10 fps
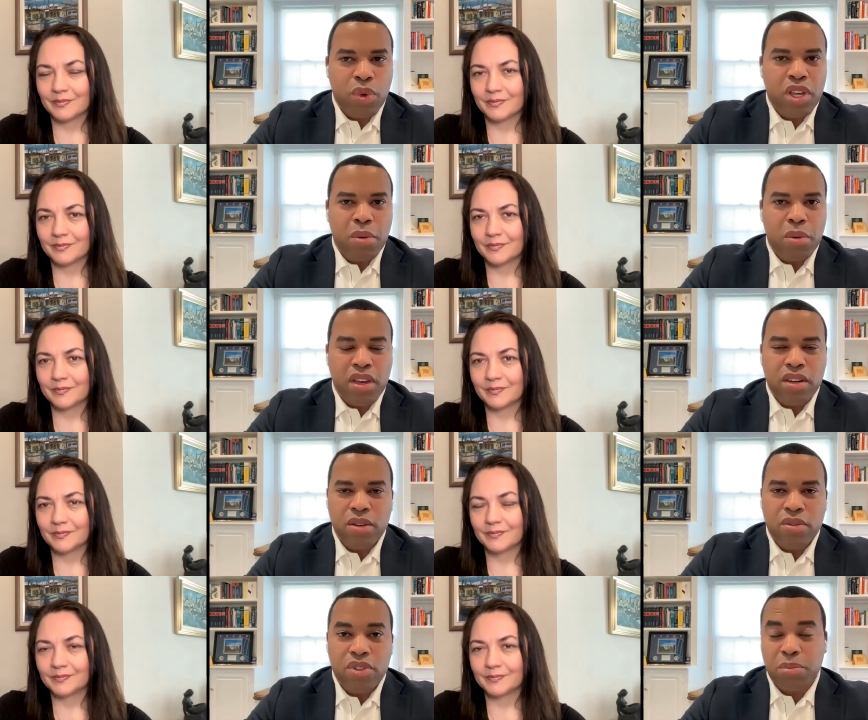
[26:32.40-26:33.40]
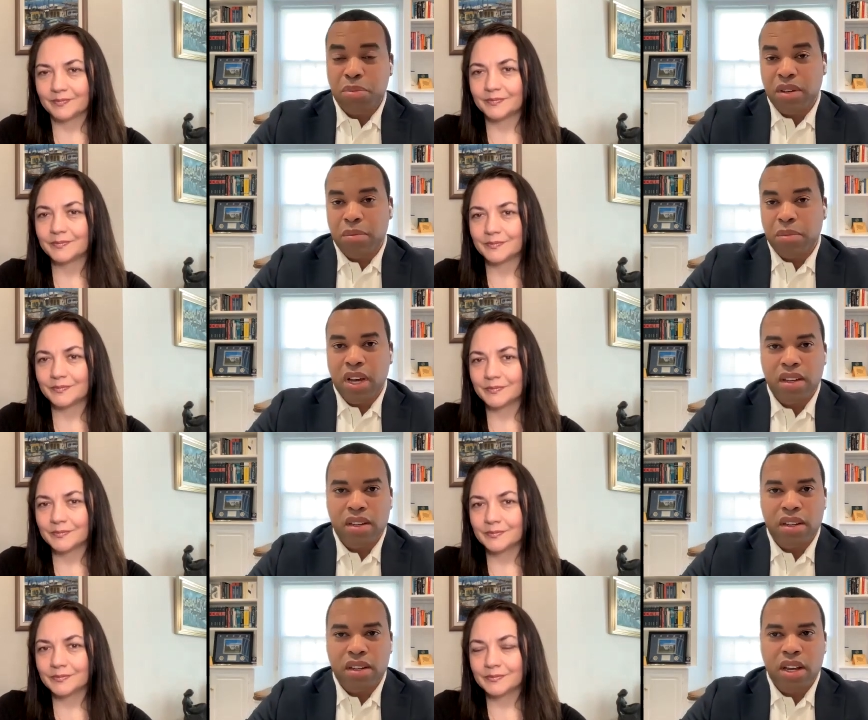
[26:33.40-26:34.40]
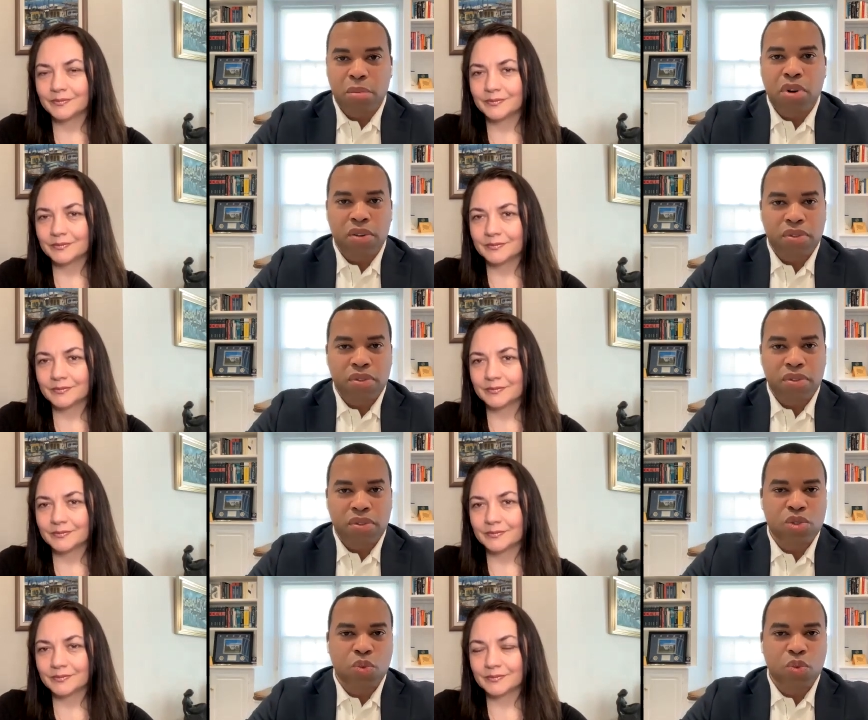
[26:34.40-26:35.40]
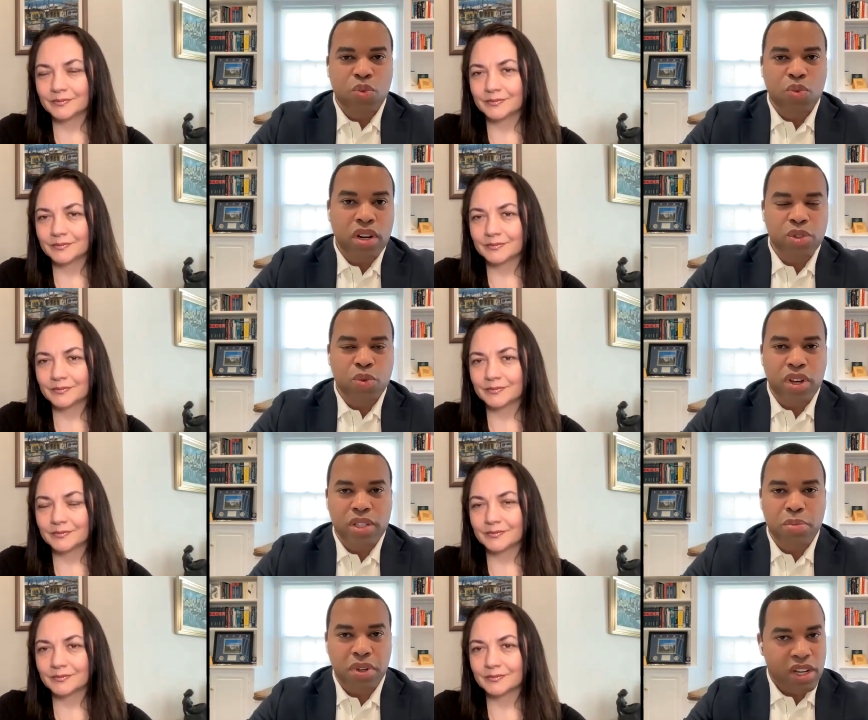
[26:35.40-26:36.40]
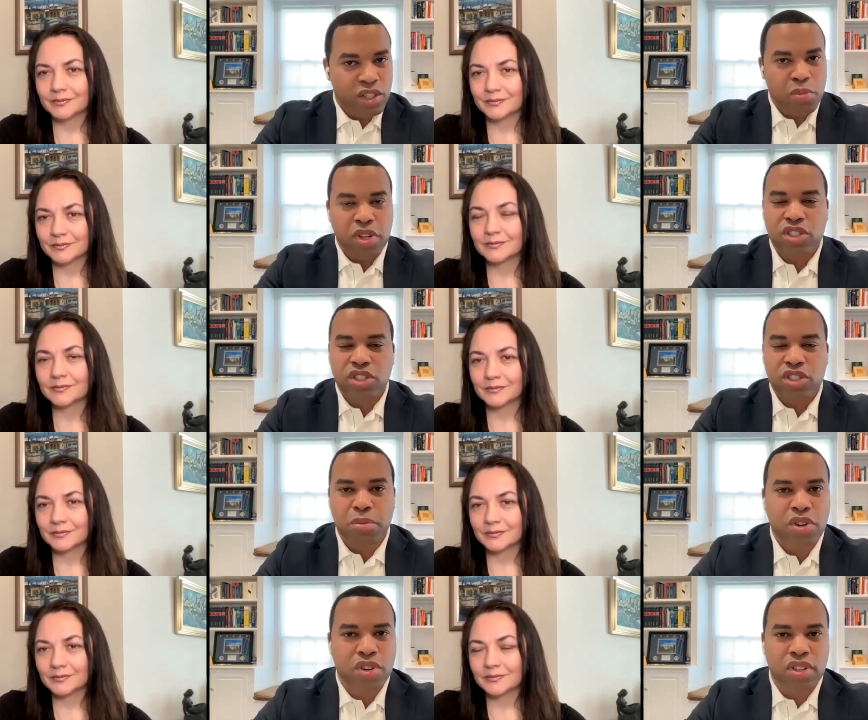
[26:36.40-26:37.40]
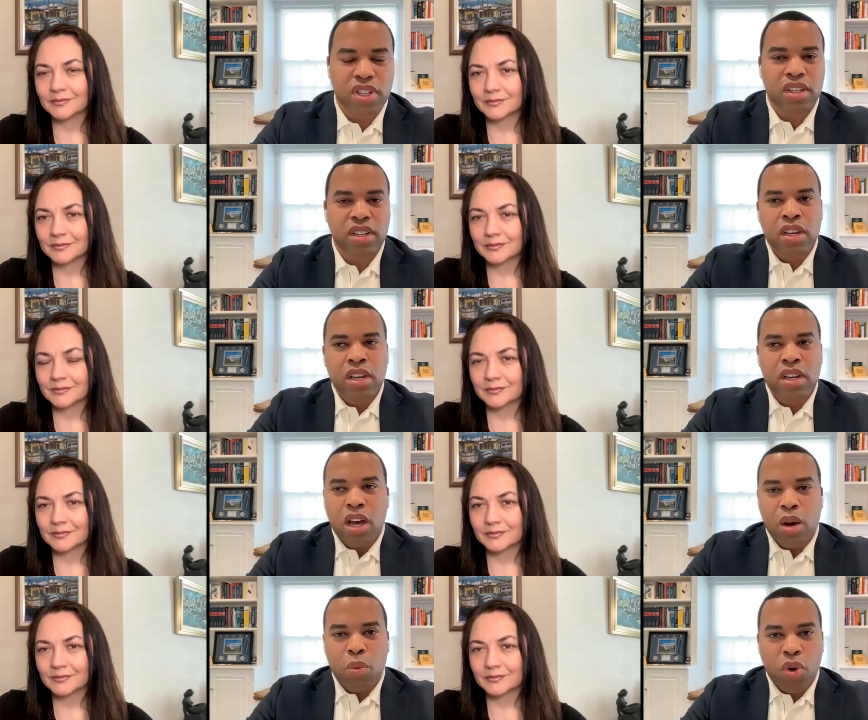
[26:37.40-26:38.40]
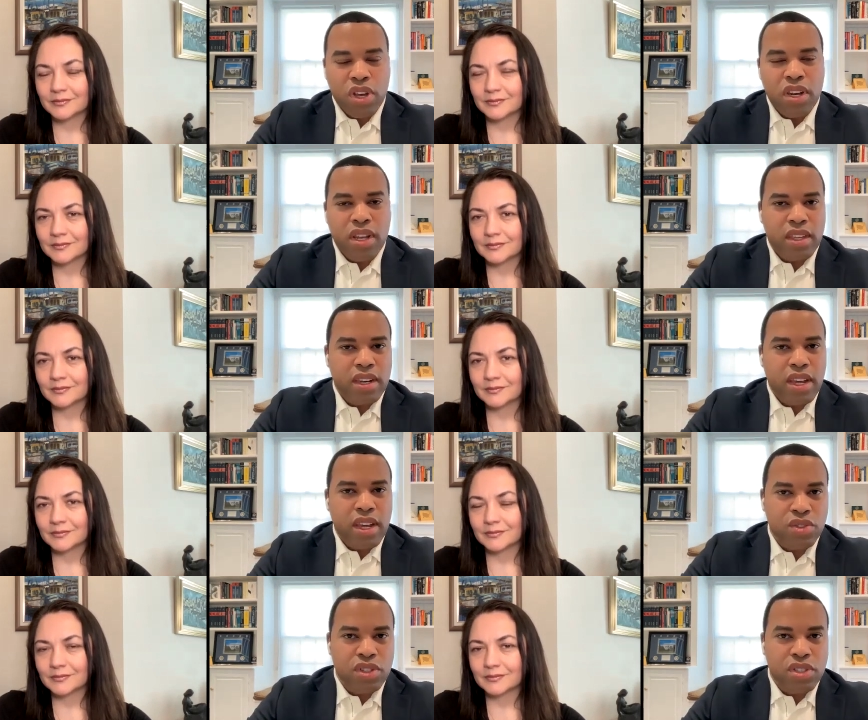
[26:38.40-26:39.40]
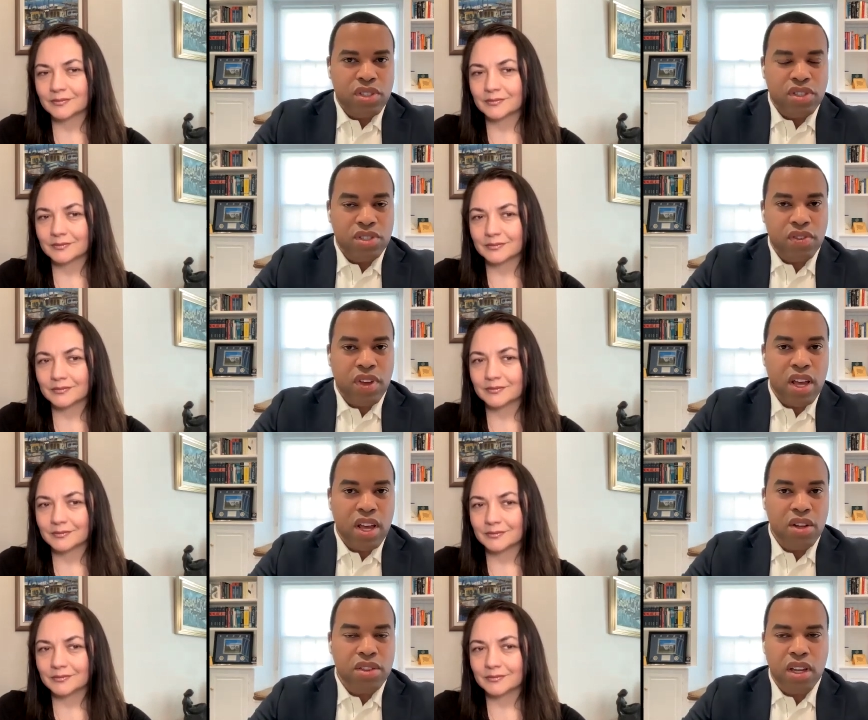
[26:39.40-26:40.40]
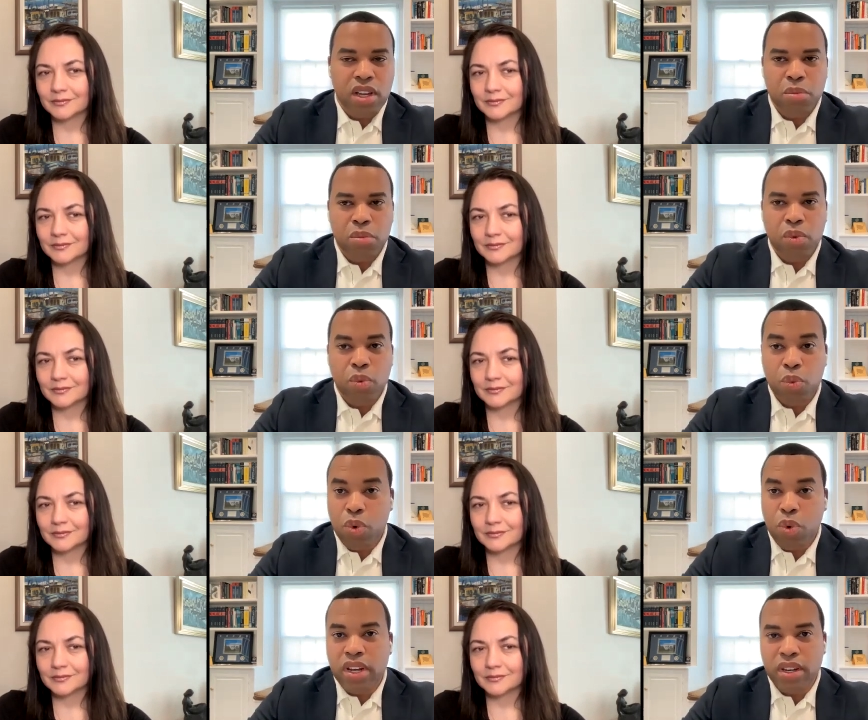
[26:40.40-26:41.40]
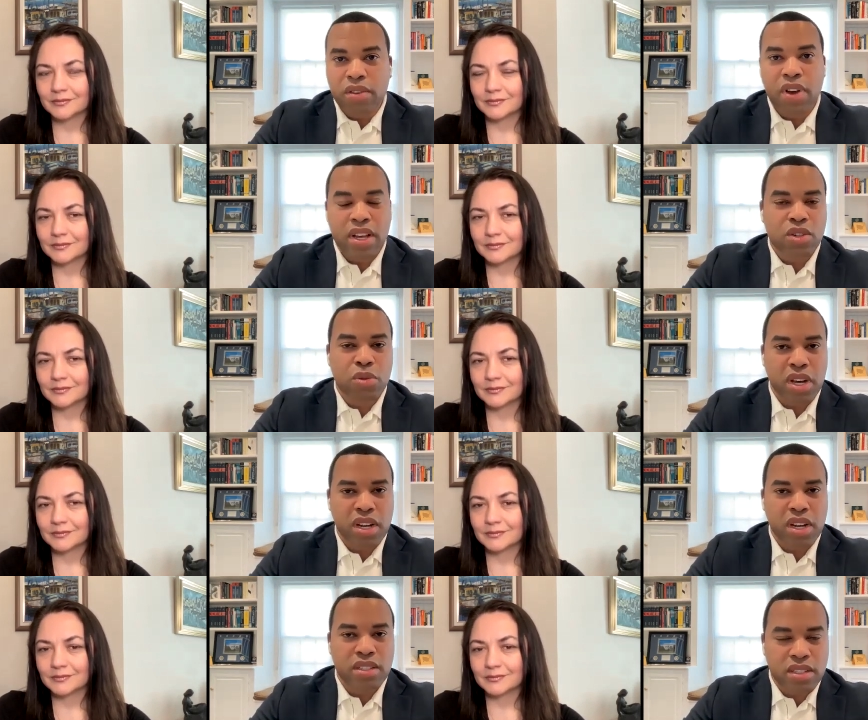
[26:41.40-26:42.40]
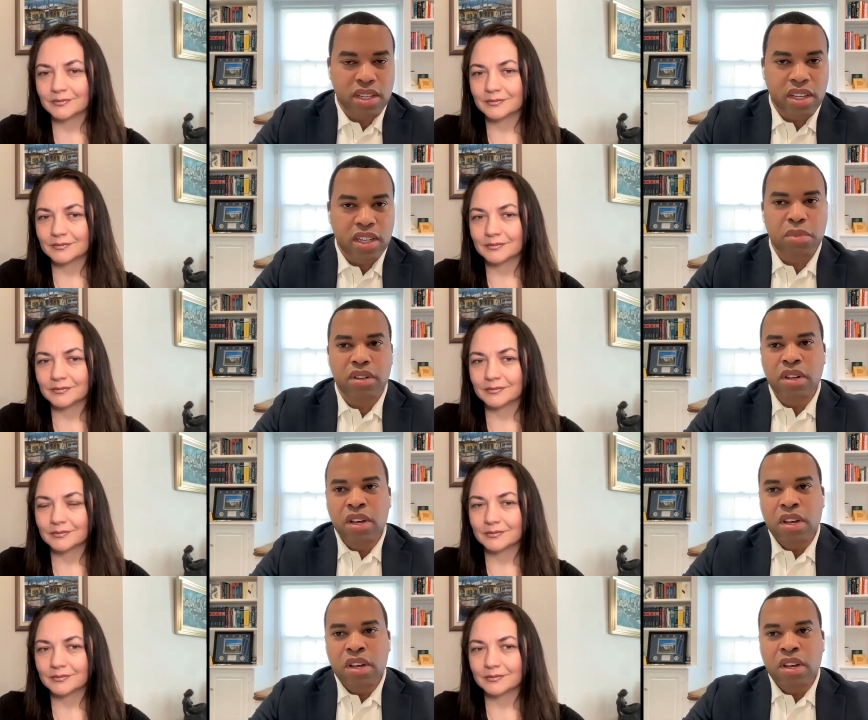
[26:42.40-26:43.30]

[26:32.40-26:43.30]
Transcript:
Speaker 1: that we can make a difference. I mean, my uh, nonprofit is just one of those ways. But as you mentioned, I'm currently uh, working at the National Institutes of Health, um, working in the vascular medicine team, and